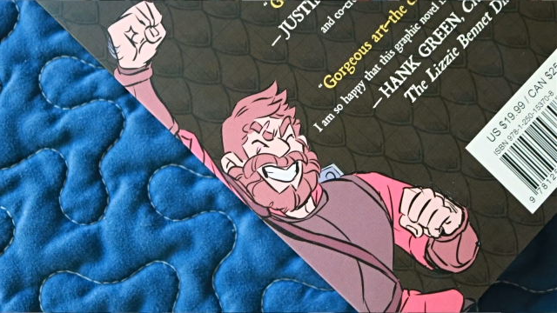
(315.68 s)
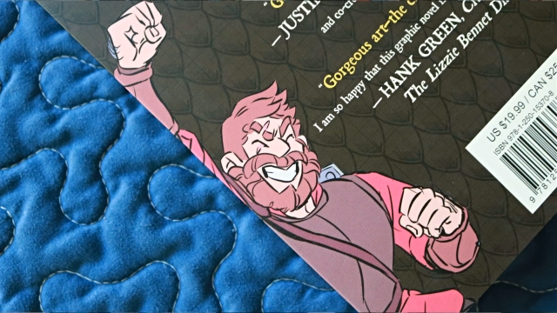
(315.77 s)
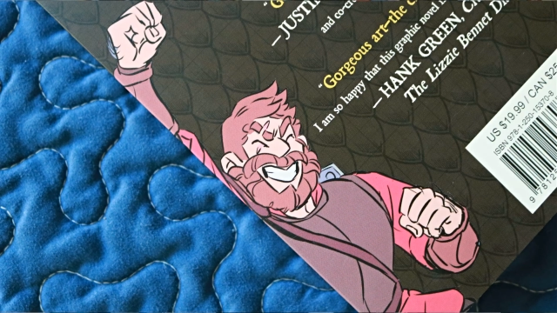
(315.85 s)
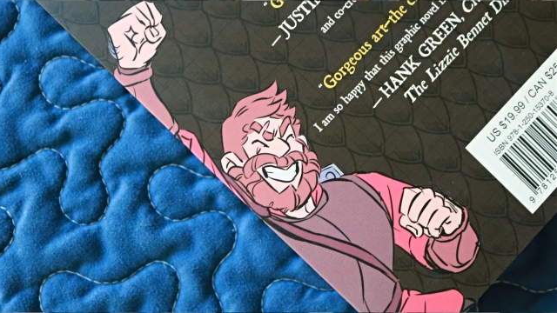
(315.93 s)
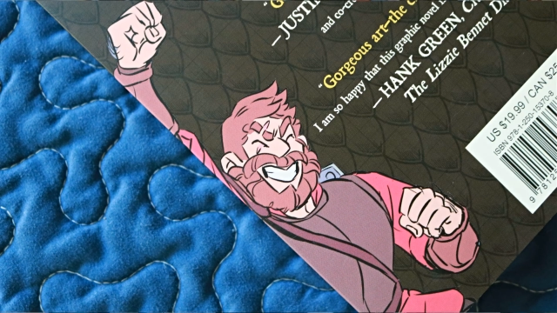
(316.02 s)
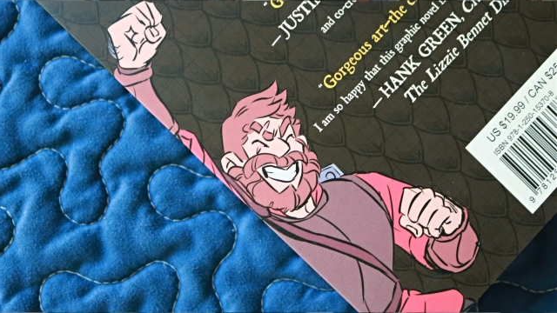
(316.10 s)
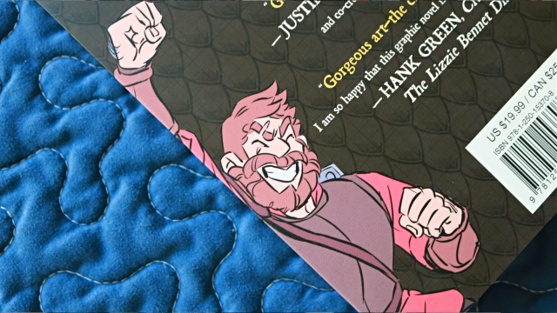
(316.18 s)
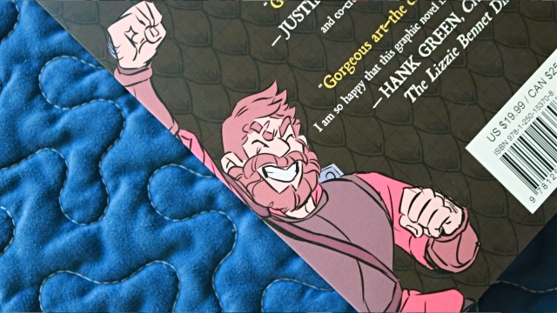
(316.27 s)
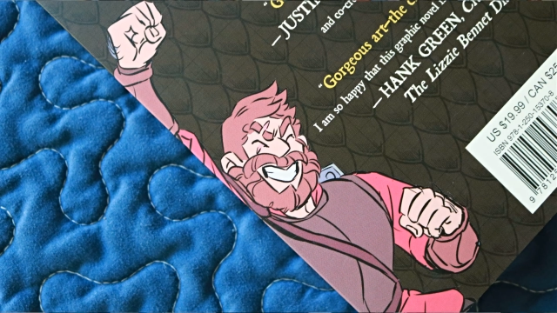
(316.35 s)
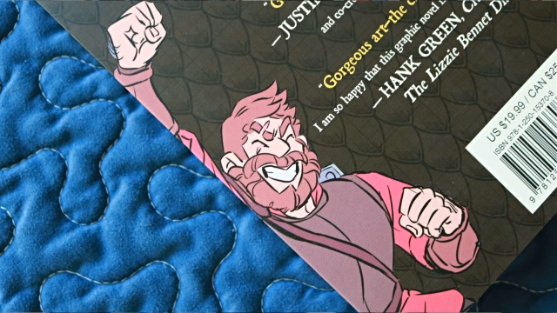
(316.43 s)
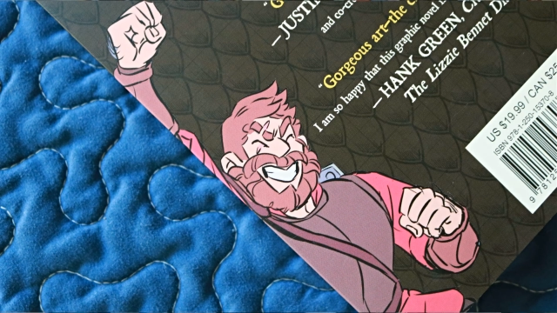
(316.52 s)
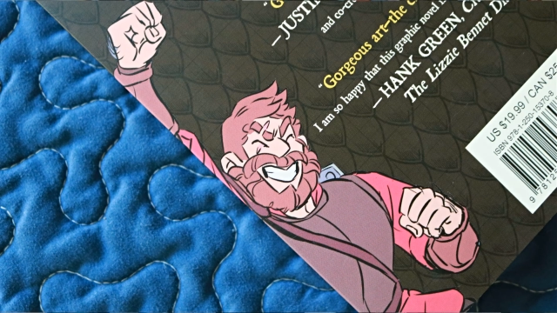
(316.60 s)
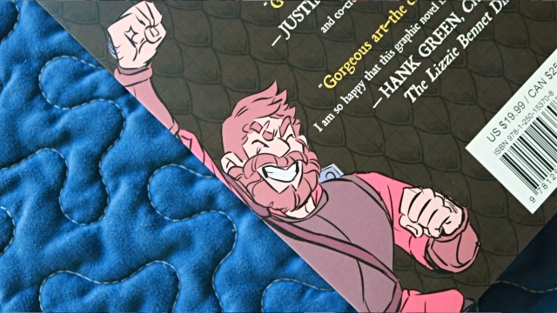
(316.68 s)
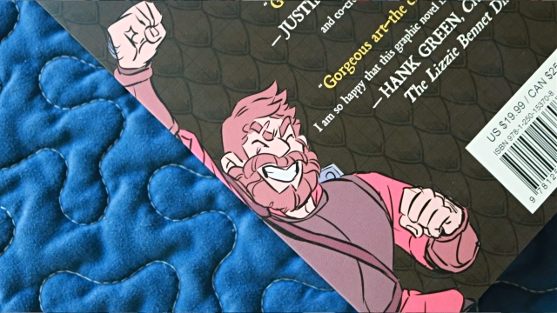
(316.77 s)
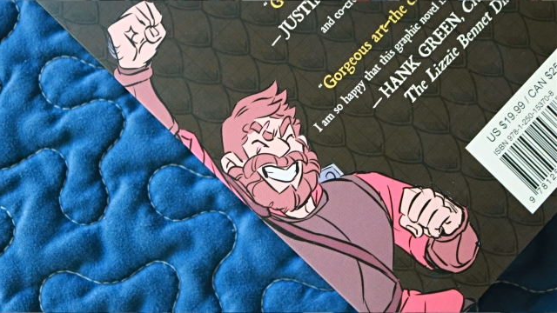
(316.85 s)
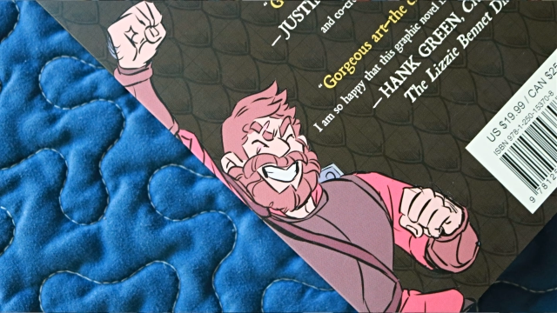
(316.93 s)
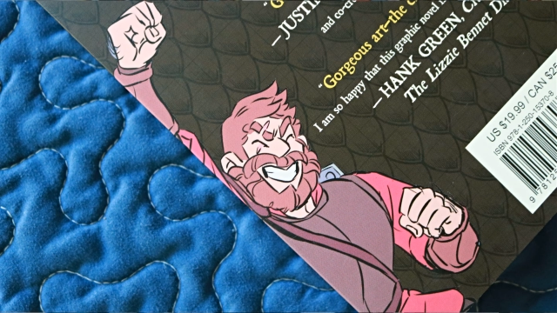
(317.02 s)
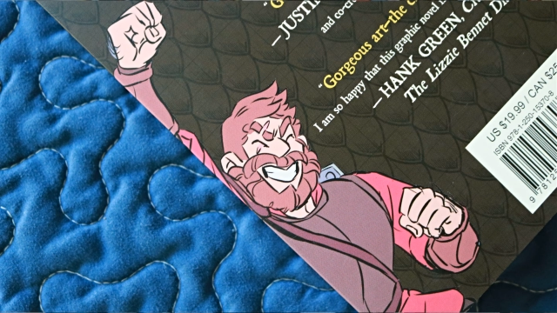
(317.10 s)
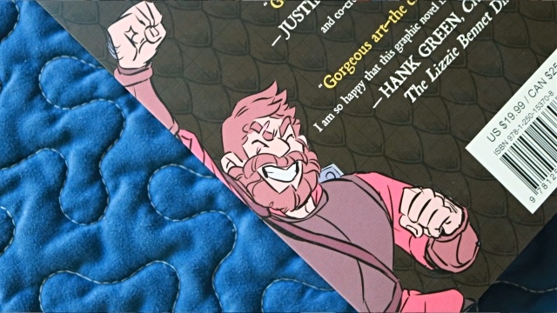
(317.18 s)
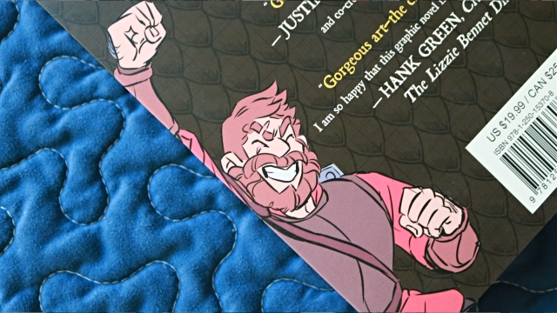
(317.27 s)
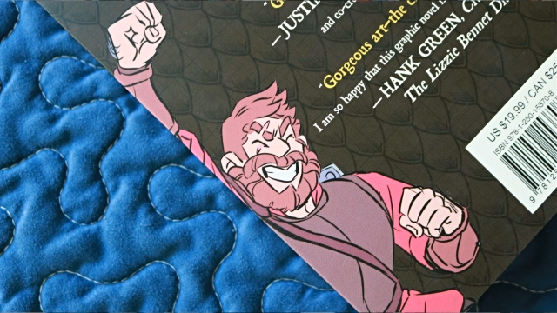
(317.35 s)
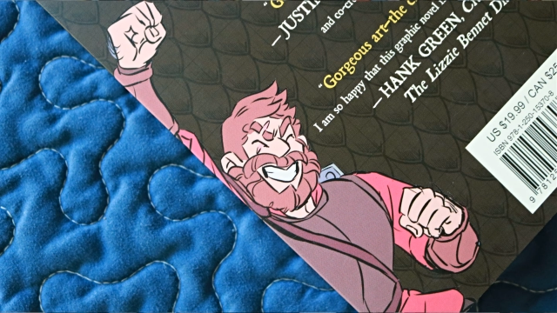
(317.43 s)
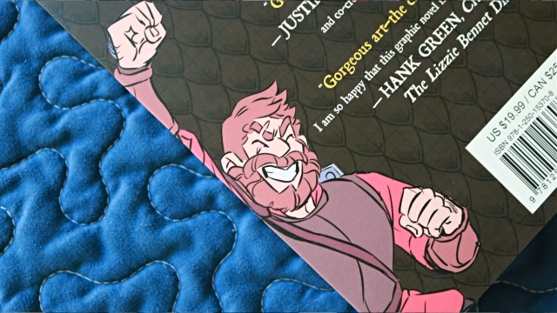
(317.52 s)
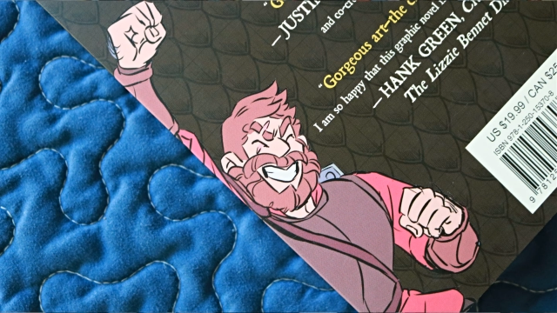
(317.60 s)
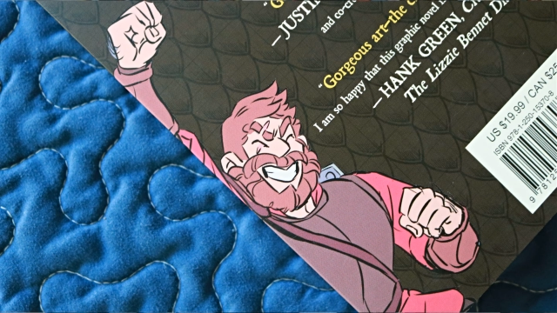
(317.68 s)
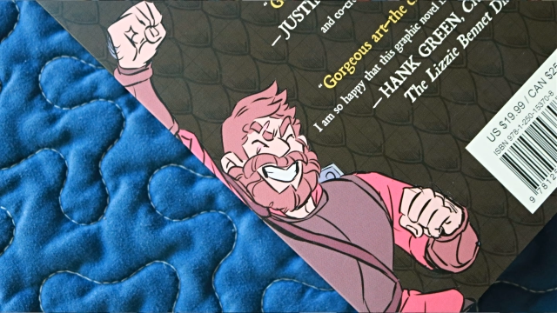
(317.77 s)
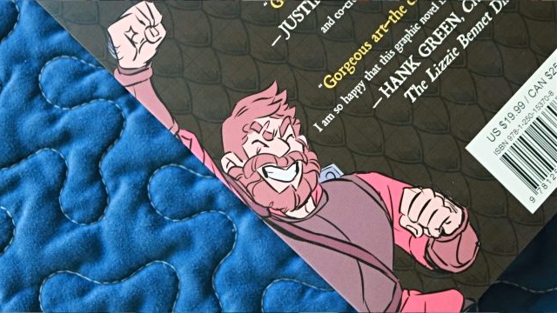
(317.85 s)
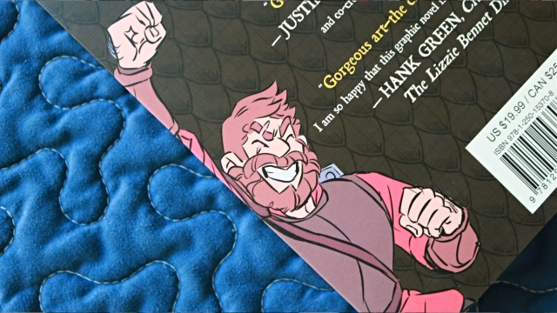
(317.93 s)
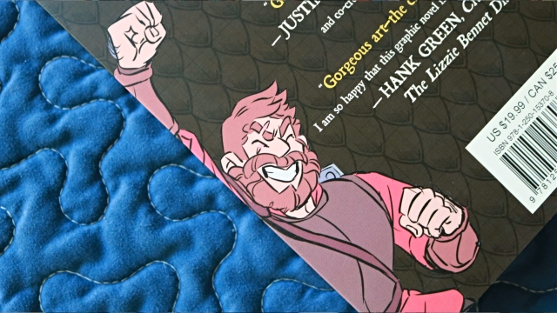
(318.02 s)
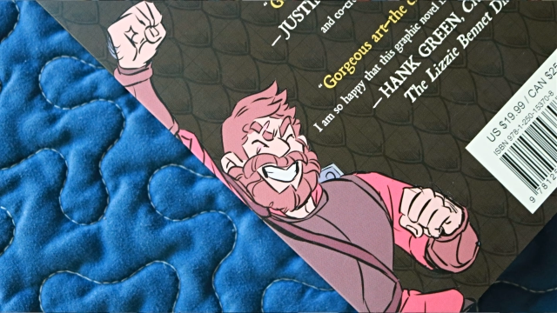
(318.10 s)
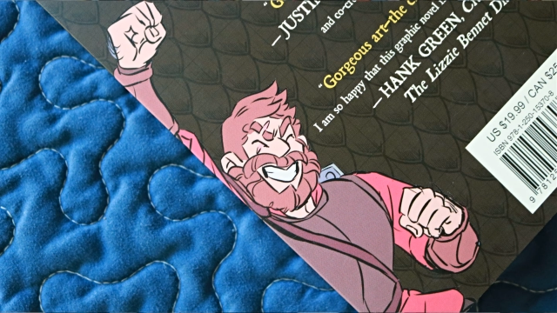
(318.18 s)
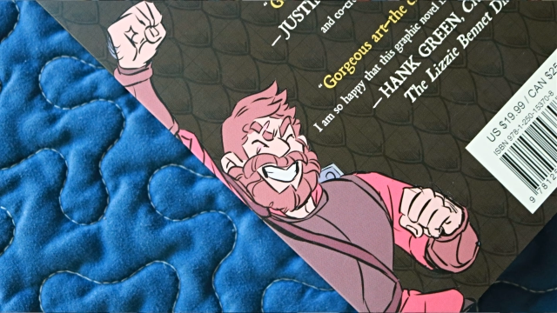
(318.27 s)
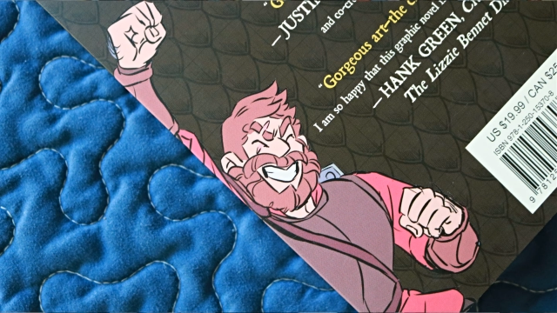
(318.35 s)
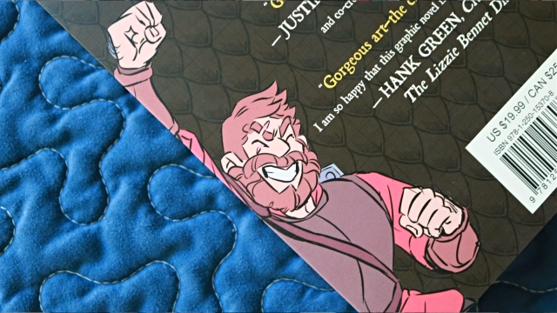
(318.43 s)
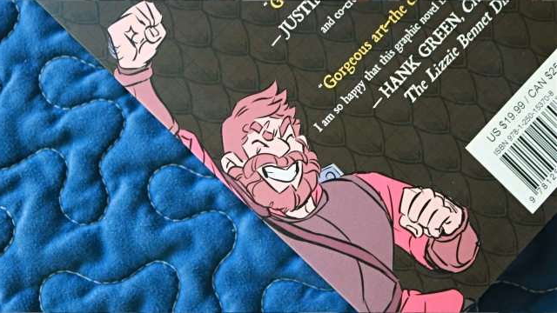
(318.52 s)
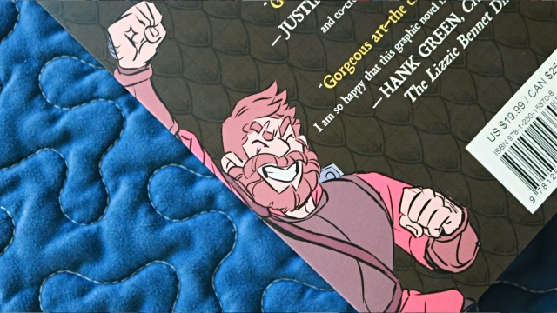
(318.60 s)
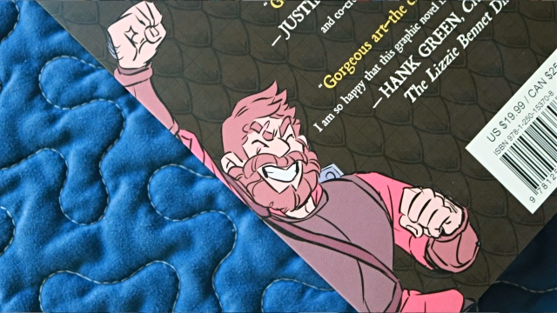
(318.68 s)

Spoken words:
(no speaker visible)